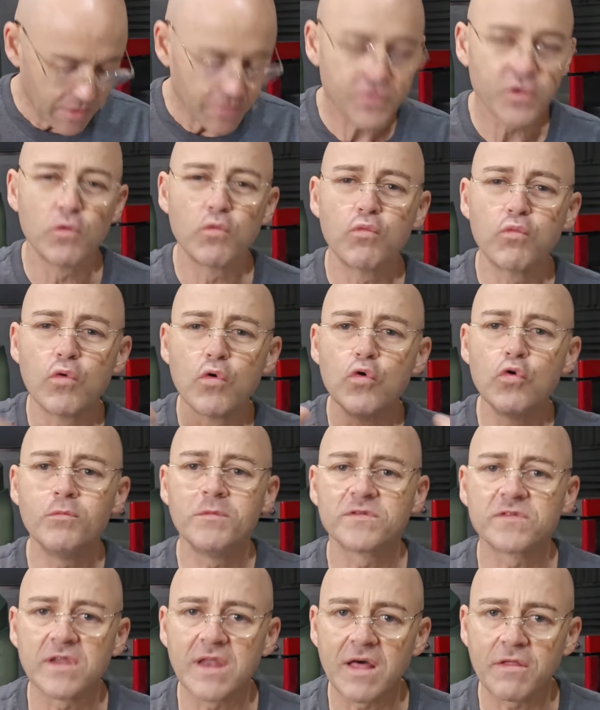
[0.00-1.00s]
The room
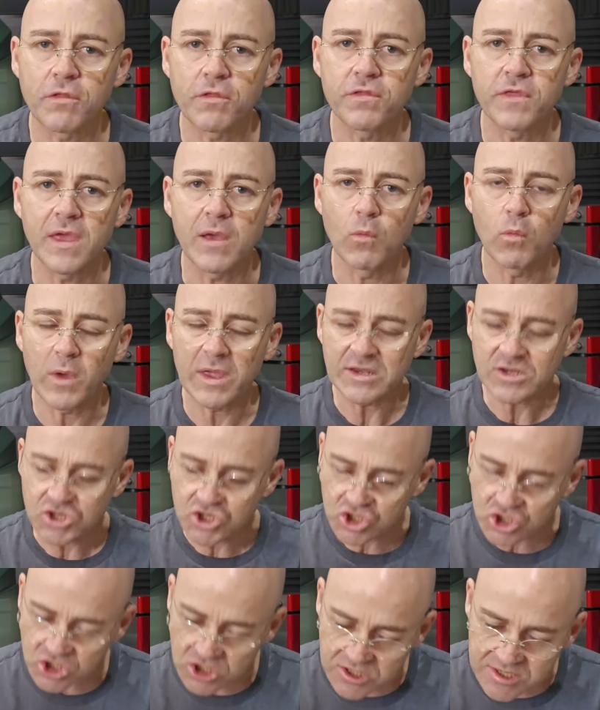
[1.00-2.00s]
is another thing. When
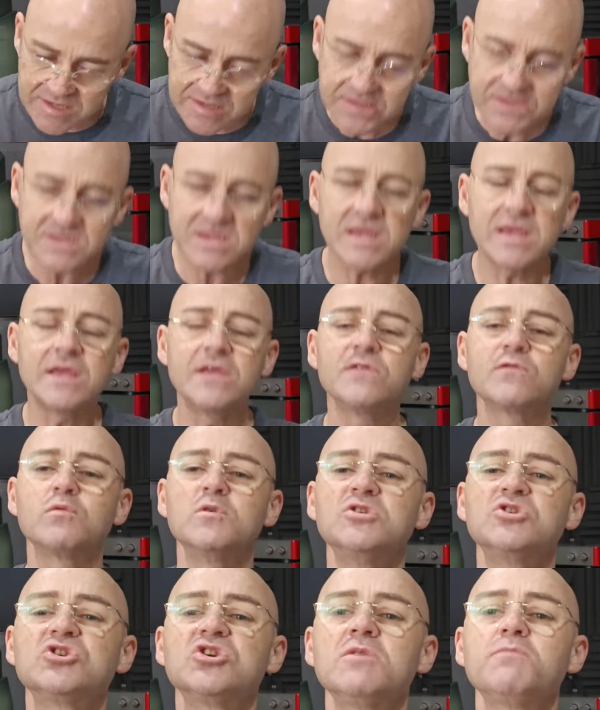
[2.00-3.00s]
she sings,
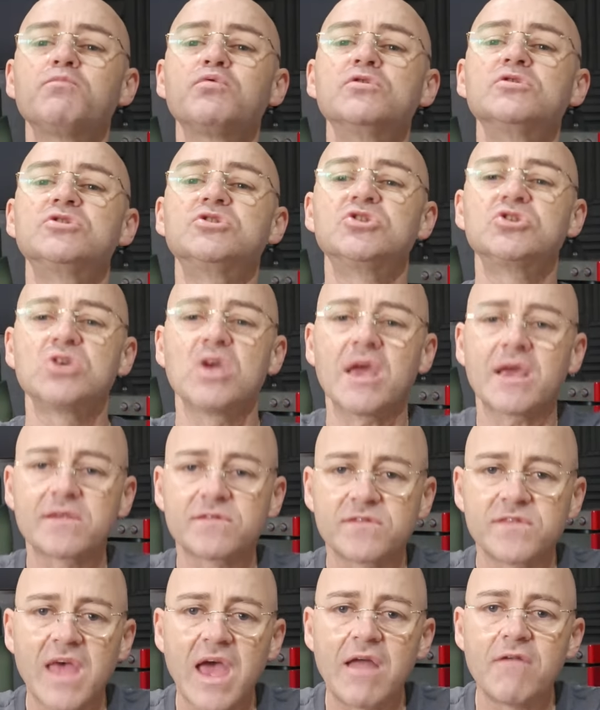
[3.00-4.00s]
when she
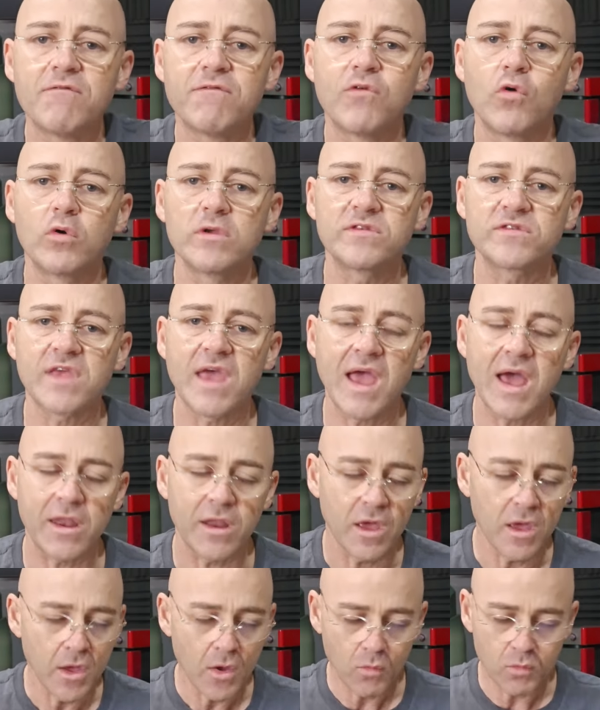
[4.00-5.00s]
projects that voice out,
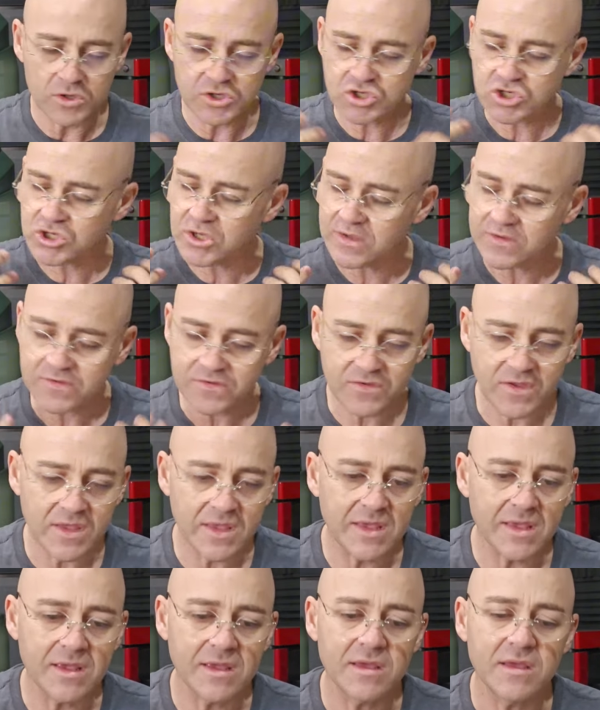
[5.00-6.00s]
when she's
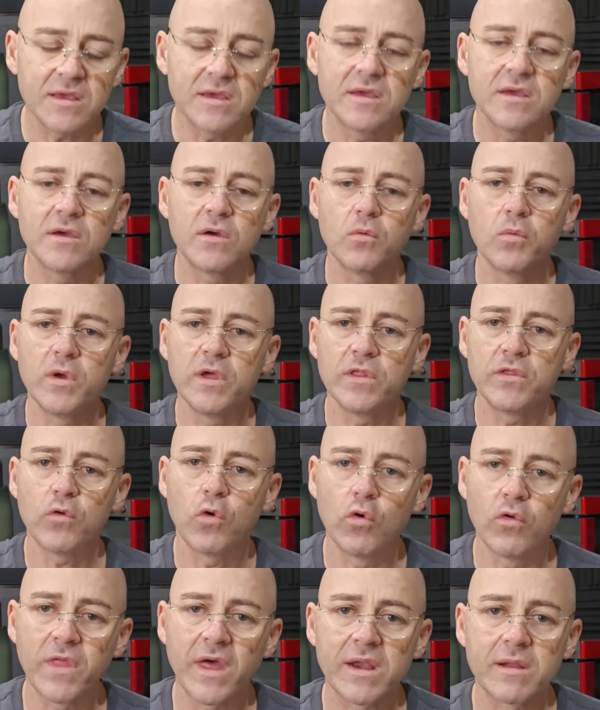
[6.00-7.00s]
singing with
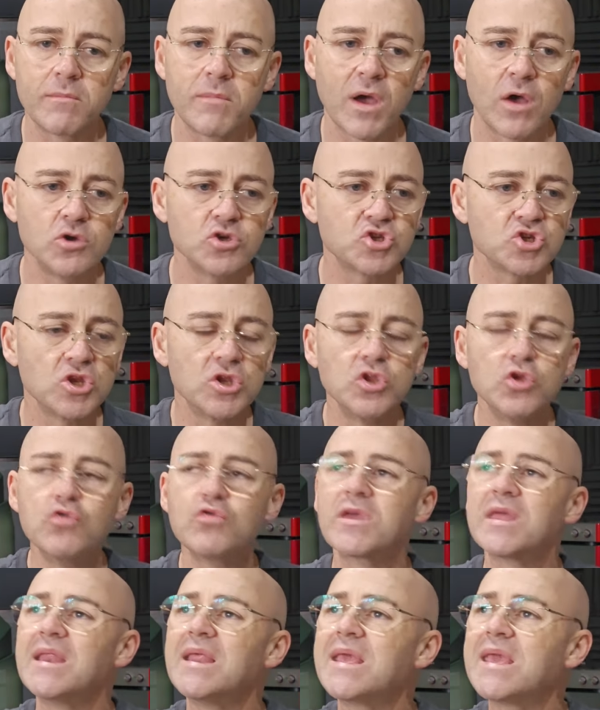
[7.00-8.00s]
all that emotion, you
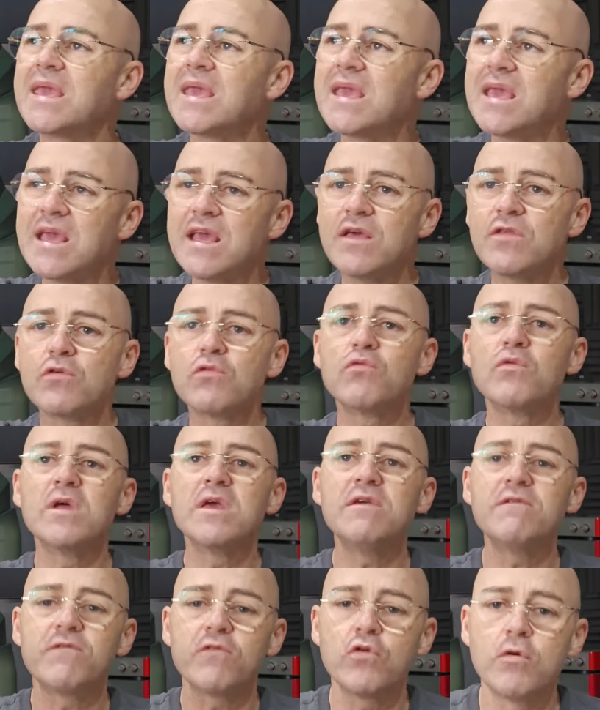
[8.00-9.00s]
can hear the
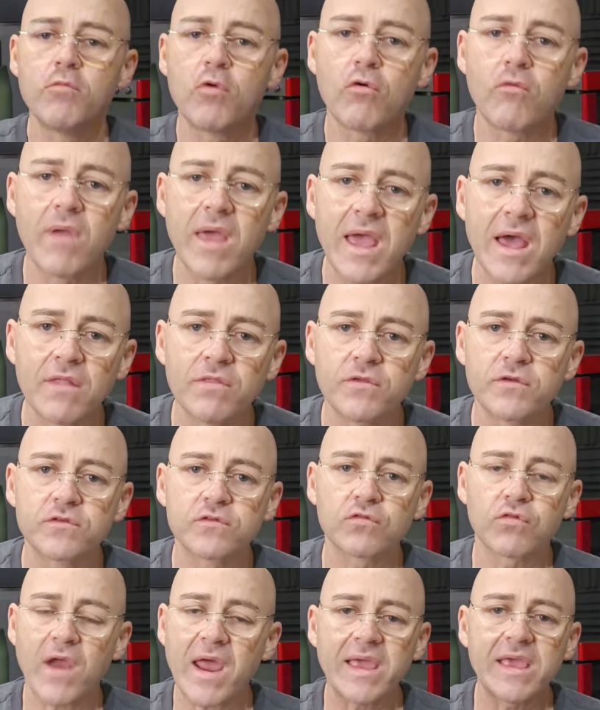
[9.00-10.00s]
reverb around the
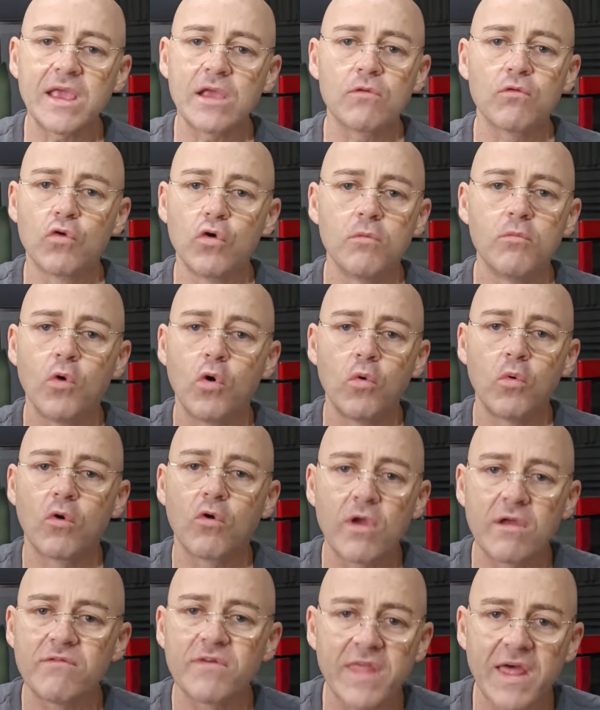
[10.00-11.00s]
tracking room or
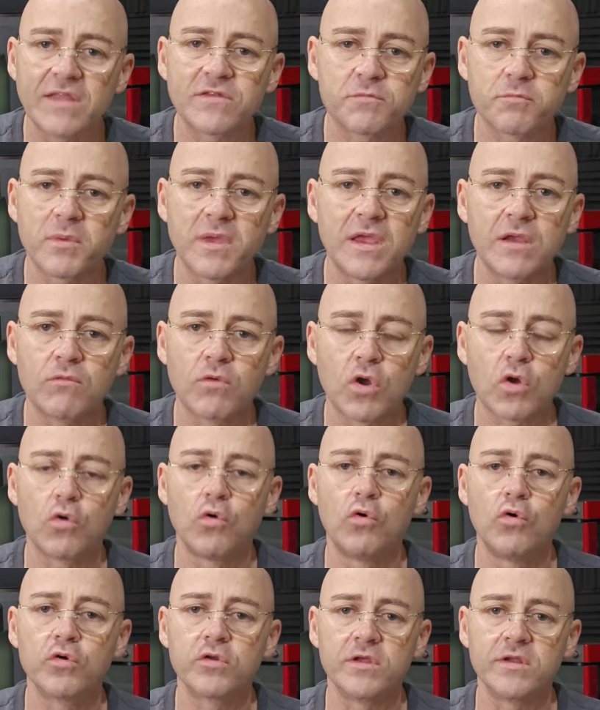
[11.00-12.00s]
wherever that's being
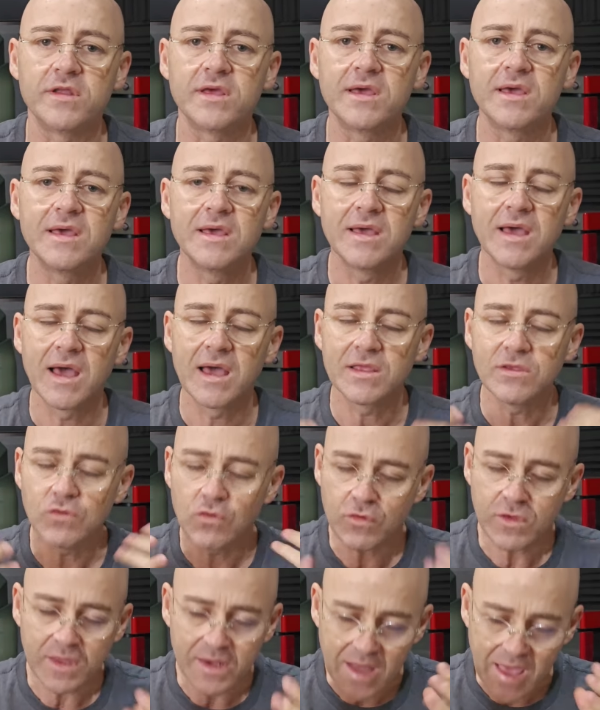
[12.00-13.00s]
recorded.
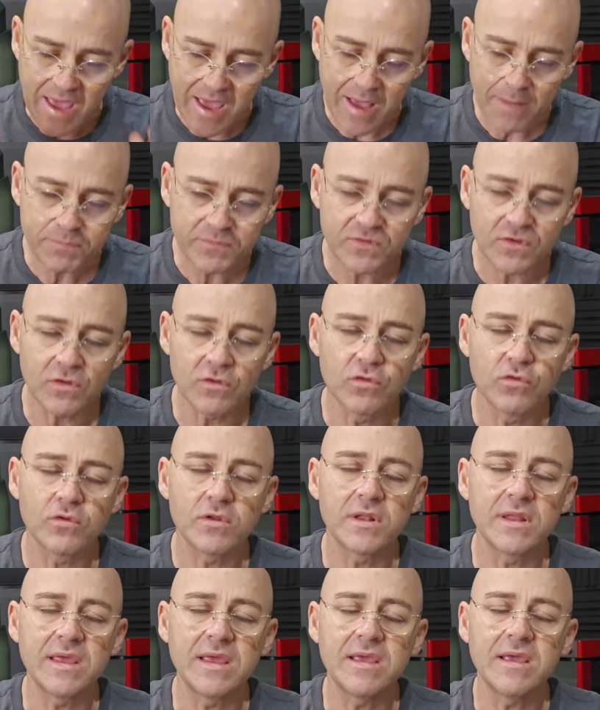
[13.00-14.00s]
You can
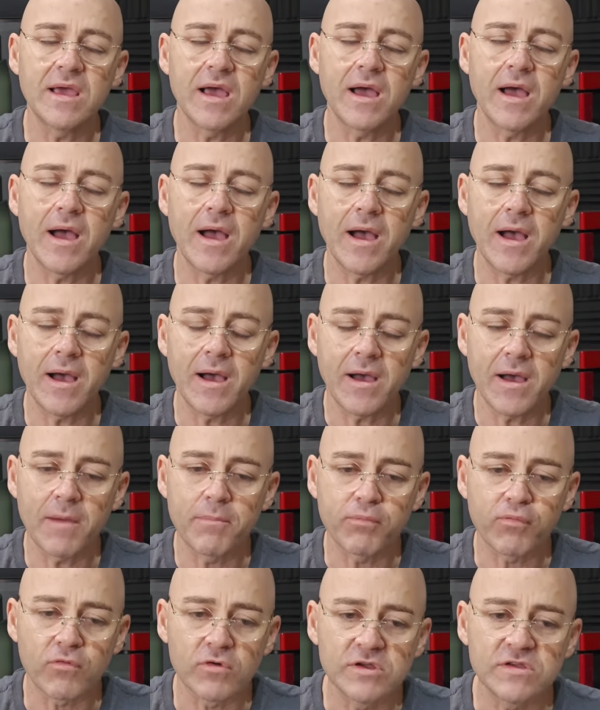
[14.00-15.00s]
absolutely
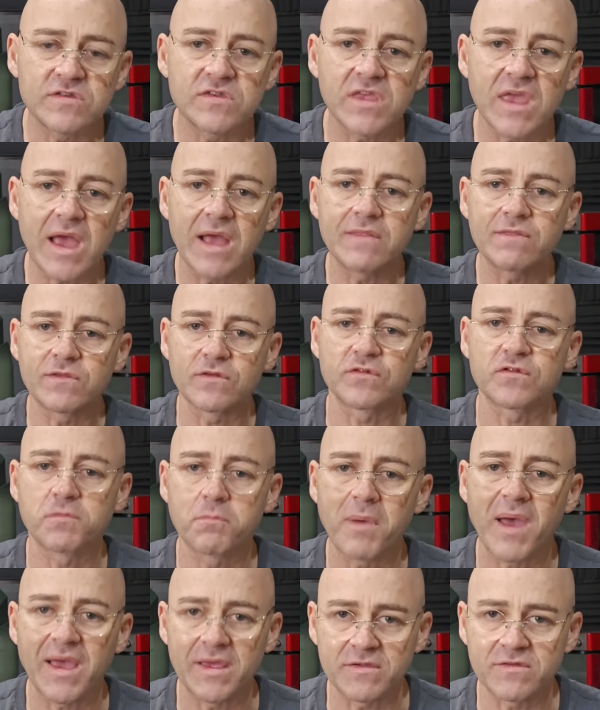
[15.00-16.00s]
appreciate the
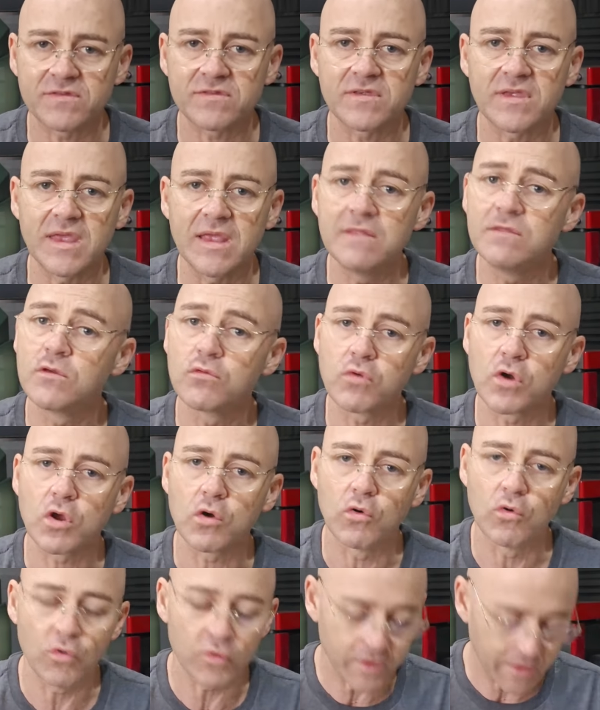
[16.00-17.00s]
space in the
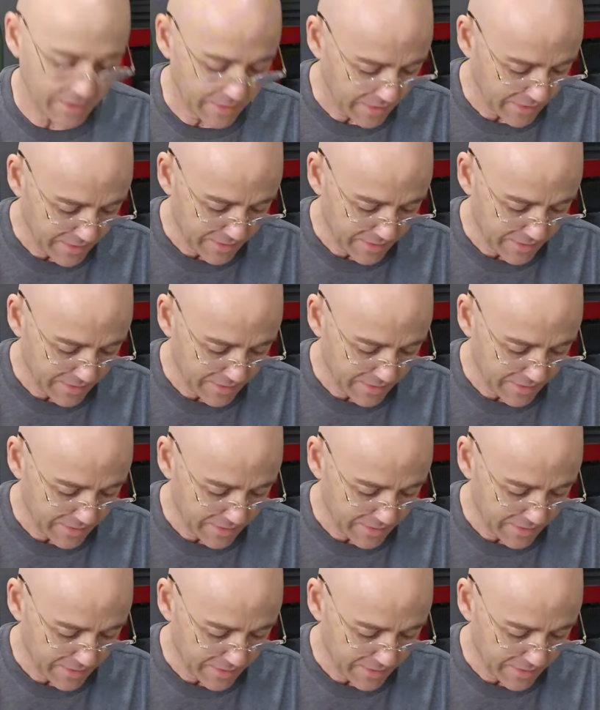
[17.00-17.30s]
recording.